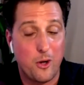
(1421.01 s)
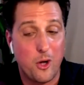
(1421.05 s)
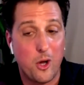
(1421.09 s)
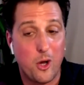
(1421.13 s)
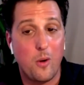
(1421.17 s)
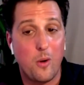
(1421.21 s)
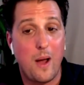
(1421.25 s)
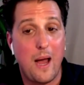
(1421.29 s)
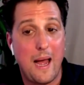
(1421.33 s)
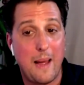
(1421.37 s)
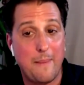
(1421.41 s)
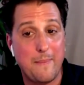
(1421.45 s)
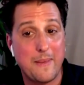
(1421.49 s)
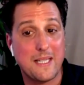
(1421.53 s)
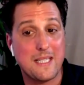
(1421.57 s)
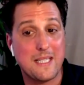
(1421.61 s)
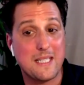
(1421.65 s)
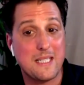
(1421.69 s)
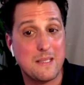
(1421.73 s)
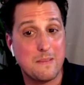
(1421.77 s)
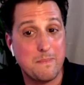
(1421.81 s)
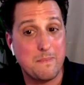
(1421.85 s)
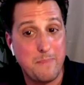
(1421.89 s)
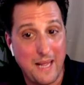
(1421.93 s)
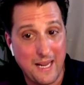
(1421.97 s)
No, I'm
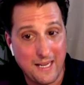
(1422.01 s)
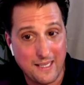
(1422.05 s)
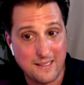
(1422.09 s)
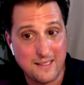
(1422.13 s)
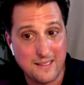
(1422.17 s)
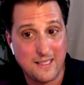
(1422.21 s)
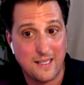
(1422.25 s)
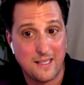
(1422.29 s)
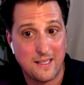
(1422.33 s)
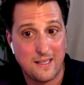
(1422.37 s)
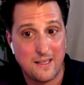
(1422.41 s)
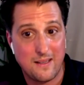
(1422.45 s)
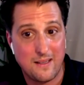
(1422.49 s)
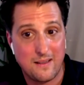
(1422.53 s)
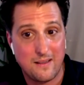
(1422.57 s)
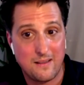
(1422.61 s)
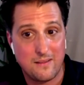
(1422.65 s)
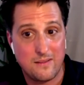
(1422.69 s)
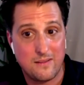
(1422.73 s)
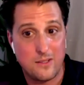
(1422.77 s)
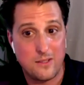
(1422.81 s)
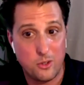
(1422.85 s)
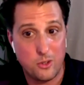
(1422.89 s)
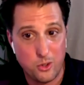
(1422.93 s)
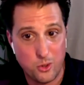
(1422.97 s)
expected
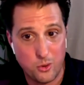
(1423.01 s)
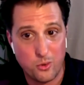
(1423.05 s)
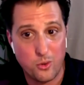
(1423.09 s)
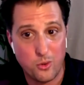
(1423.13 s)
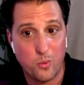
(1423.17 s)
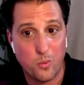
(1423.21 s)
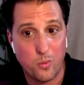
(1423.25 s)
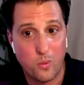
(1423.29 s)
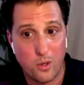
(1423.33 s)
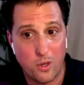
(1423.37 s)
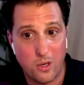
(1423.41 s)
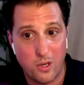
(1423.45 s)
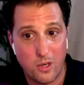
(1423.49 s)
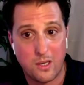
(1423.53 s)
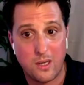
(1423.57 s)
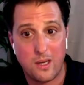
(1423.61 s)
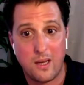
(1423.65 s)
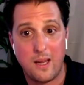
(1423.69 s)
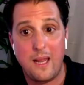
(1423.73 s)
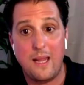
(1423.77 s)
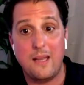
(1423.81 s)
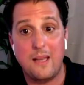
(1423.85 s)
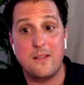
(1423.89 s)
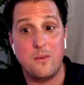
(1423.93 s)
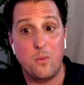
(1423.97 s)
to do the work
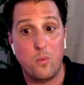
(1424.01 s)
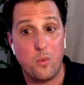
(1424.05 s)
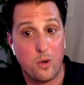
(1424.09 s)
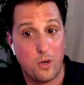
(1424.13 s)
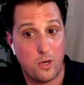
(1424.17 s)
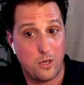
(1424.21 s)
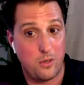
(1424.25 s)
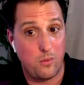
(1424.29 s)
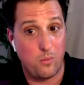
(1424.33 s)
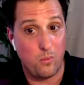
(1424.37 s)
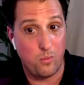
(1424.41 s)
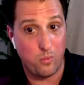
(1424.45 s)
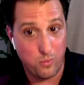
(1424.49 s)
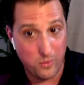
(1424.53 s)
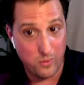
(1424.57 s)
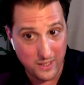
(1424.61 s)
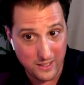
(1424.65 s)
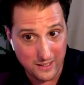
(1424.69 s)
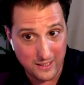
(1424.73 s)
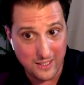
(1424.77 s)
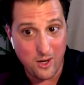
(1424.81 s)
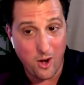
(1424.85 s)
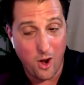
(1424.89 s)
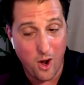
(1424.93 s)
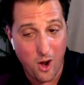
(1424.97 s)
and to work
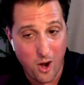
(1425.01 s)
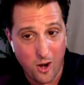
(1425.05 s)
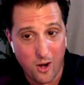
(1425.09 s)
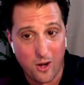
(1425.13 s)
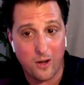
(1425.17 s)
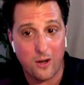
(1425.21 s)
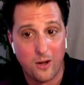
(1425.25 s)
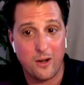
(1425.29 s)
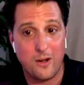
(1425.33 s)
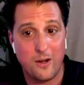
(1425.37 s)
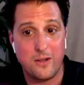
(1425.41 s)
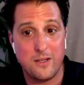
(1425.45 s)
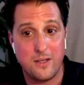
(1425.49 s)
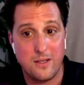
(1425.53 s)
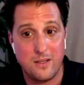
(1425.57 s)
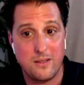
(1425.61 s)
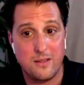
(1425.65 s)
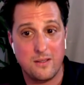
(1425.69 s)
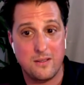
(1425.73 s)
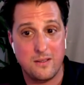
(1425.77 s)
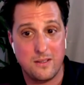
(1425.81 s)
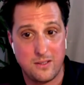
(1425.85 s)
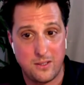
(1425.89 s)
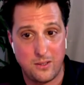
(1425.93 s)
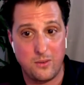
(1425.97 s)
really hard
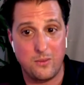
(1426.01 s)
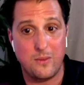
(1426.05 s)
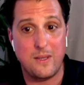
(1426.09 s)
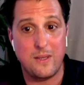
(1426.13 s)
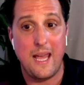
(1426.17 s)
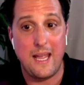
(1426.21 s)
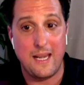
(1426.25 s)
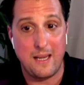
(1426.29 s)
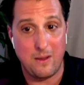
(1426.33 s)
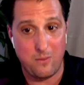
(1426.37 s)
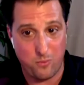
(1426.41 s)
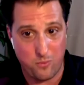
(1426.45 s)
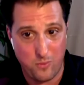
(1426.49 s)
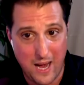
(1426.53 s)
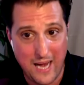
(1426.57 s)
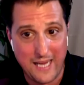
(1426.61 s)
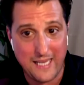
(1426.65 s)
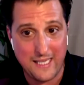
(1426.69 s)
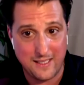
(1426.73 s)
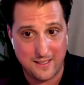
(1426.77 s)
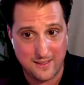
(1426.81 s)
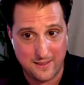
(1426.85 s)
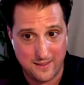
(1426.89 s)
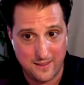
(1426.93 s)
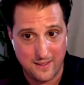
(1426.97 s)
to get it
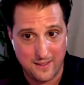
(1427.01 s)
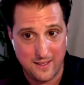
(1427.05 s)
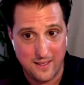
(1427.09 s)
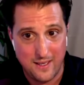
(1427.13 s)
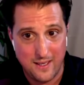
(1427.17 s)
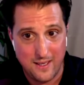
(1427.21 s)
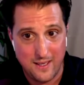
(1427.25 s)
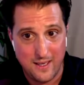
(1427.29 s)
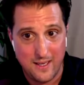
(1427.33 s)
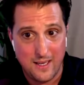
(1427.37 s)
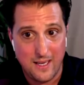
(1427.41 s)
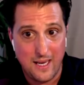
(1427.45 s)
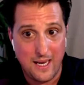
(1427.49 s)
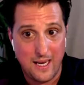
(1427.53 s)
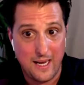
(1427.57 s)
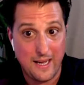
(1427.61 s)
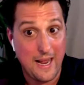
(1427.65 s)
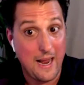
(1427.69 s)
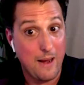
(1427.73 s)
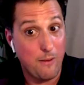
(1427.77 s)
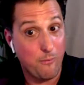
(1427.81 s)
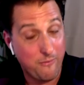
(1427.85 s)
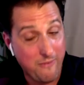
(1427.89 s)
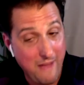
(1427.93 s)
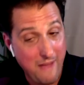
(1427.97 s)
right. And
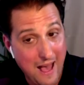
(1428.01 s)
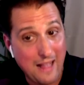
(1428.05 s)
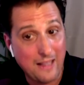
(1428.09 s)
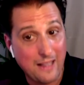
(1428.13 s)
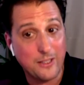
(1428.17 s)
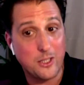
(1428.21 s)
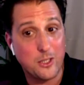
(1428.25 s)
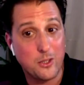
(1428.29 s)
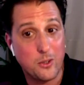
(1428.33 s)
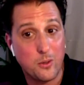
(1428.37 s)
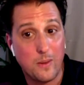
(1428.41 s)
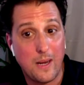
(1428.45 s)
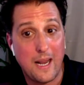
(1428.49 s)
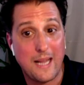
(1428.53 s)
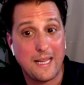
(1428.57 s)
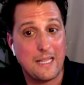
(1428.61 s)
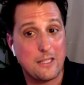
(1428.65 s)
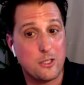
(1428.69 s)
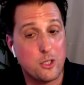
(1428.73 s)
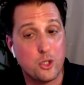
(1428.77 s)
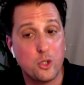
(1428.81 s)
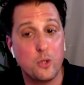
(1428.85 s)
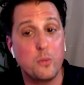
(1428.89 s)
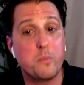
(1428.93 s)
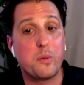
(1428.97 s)
I
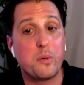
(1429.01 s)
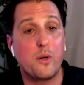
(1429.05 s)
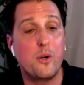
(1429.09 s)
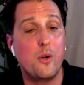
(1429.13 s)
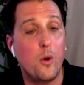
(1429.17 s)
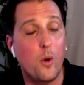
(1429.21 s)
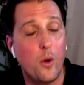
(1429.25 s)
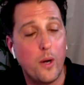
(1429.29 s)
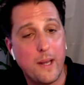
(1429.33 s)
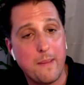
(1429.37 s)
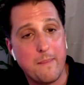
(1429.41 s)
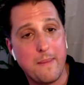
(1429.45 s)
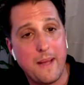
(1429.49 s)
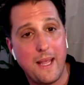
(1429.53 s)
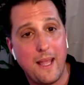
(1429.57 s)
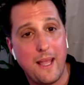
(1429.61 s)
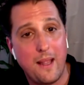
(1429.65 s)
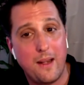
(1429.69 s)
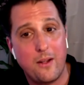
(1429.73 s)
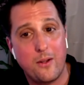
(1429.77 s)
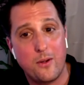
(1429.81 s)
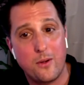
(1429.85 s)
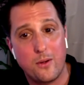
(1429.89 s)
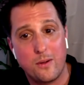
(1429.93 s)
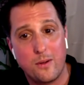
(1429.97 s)
get super annoyed at my
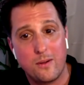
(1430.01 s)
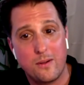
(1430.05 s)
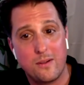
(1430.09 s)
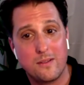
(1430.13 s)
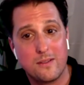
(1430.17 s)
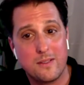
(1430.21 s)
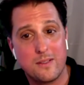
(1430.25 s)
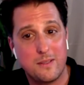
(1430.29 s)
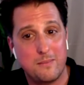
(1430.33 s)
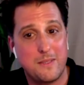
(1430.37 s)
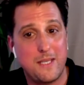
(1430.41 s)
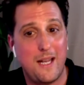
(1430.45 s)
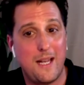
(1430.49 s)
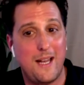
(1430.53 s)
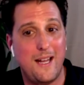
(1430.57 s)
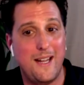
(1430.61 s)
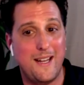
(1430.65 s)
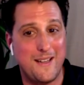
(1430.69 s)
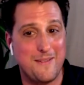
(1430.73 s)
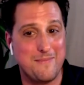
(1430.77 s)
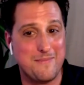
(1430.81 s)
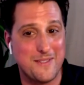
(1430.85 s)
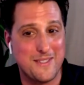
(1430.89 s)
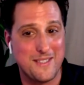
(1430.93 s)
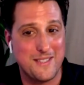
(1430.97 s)
editor
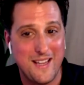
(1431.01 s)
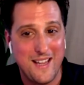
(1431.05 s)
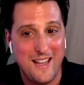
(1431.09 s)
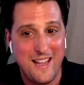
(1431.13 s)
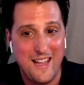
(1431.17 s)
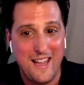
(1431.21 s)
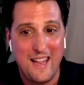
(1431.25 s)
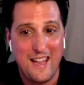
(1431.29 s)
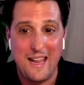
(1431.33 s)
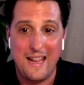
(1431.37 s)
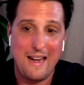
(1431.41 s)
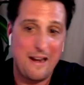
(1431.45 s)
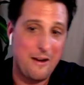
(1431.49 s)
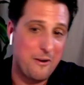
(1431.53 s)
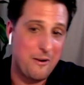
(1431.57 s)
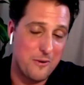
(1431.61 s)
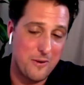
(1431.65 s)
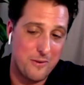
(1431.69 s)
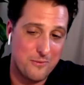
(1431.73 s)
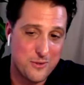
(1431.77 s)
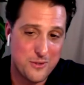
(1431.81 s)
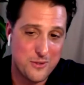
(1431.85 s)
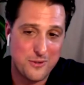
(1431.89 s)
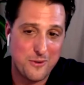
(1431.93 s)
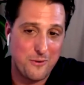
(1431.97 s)
sometimes. And I don't
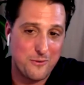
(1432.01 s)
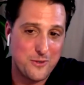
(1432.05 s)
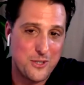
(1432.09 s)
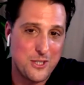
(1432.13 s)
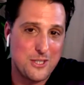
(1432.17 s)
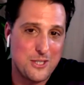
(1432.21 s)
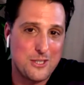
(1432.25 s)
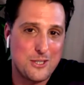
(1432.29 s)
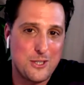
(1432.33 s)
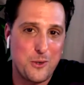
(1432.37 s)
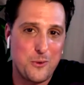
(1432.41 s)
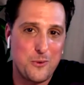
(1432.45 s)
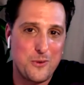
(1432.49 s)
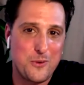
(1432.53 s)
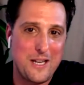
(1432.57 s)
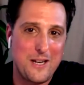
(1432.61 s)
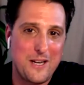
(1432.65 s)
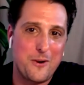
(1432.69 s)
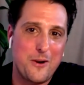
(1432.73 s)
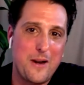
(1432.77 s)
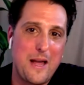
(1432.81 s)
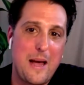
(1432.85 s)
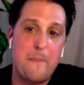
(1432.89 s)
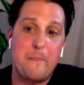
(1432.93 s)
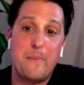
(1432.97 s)
know if she's tuned in
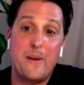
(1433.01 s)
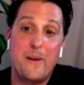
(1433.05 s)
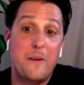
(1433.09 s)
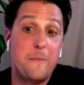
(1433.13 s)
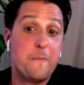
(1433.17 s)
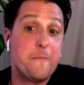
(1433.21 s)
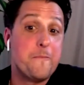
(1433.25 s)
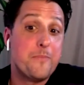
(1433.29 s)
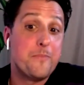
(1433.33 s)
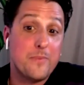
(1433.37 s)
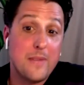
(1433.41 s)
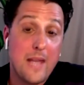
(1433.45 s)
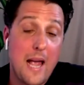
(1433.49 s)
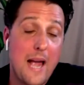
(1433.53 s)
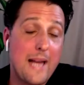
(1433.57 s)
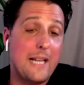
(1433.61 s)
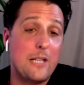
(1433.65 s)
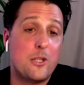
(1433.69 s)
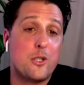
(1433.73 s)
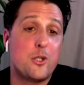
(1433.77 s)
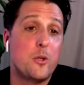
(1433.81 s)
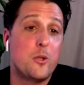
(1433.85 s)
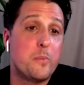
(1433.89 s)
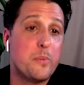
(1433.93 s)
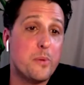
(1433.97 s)
or not, but I
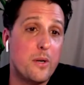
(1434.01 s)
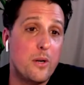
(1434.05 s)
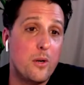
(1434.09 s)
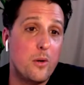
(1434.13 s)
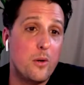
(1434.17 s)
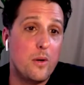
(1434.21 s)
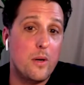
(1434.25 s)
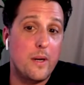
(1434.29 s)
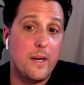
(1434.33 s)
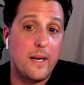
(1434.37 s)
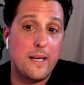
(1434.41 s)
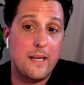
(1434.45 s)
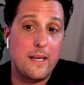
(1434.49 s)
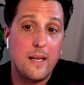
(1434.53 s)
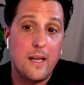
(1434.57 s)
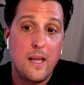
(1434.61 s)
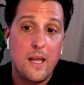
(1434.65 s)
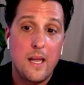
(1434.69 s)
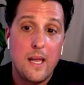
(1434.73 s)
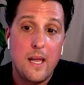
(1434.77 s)
get super annoyed.